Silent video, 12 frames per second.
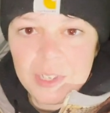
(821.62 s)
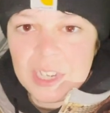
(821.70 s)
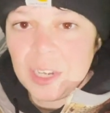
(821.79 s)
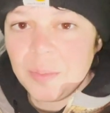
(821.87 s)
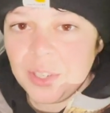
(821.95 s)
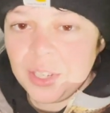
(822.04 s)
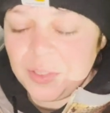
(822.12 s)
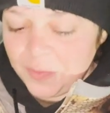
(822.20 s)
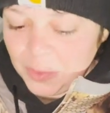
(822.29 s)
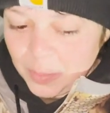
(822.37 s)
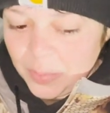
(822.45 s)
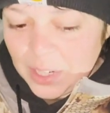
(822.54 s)
camping on
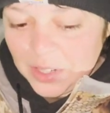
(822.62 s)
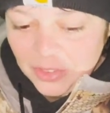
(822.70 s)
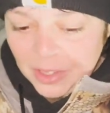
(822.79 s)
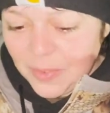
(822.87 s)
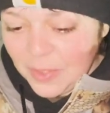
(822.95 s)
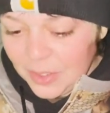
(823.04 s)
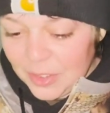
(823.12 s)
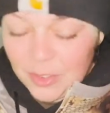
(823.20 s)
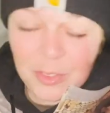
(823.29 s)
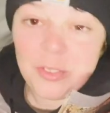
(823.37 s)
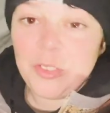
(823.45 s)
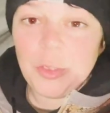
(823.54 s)
Fort Peck, so I think this
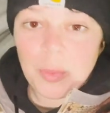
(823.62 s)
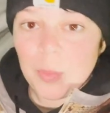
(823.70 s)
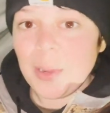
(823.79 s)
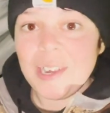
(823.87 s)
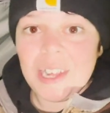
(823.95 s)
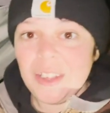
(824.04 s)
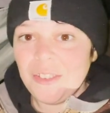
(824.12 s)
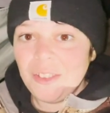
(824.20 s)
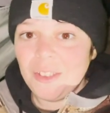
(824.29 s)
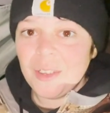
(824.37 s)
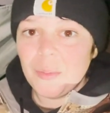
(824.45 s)
is super badass.